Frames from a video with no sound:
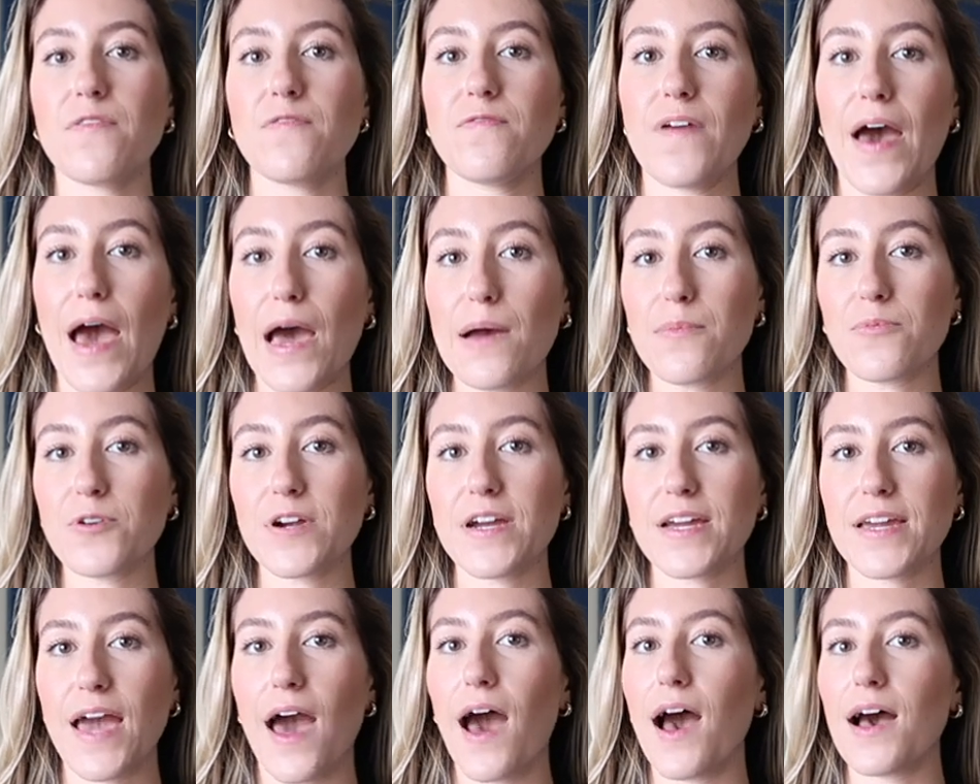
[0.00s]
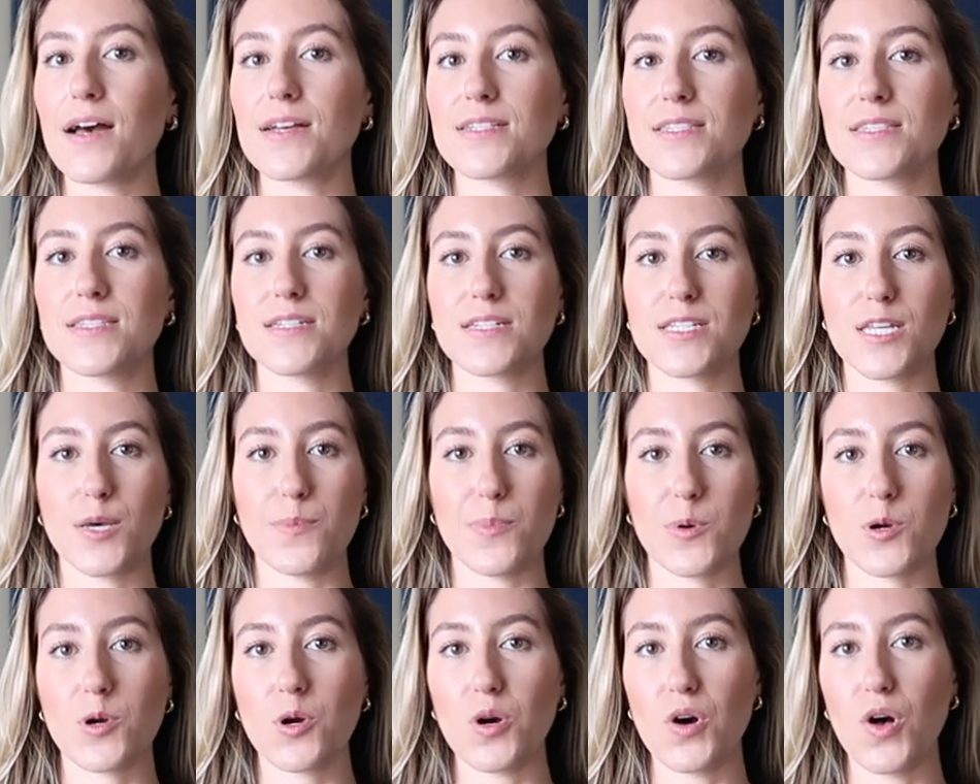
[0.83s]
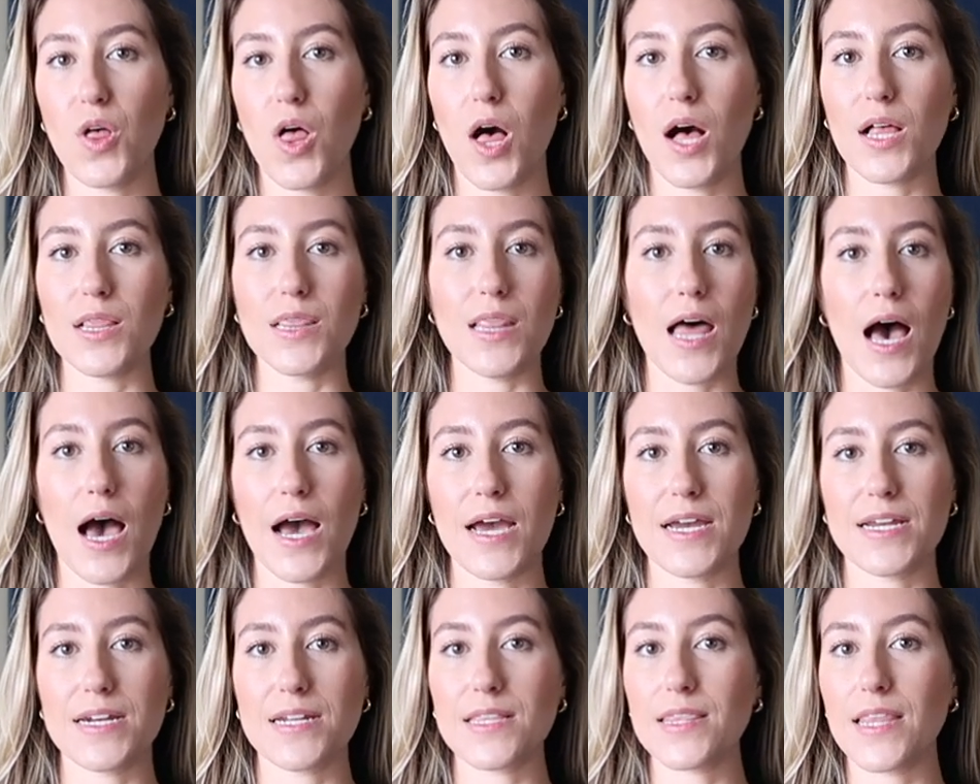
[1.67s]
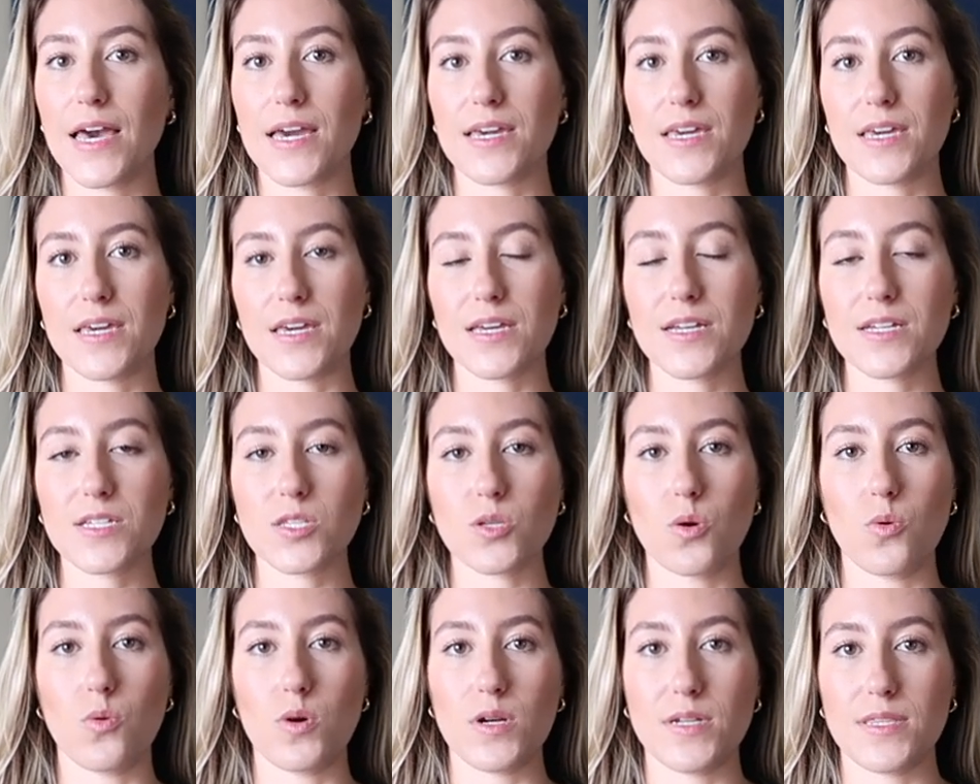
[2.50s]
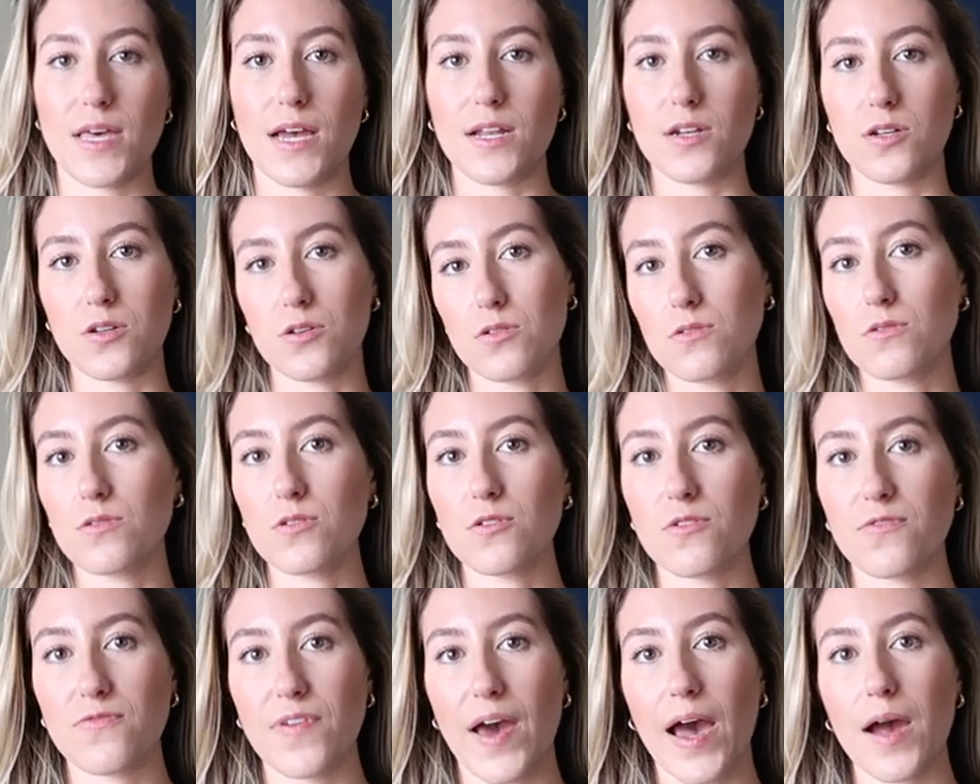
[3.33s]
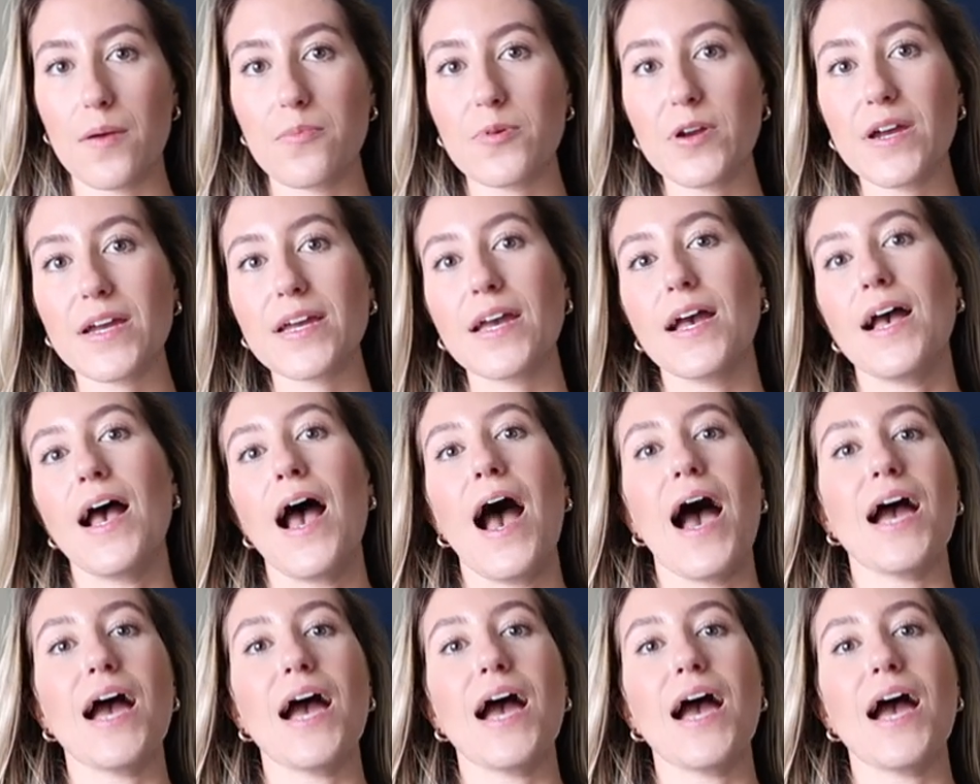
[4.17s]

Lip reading: fabric as the typical Align leggings or that Nulu fabric.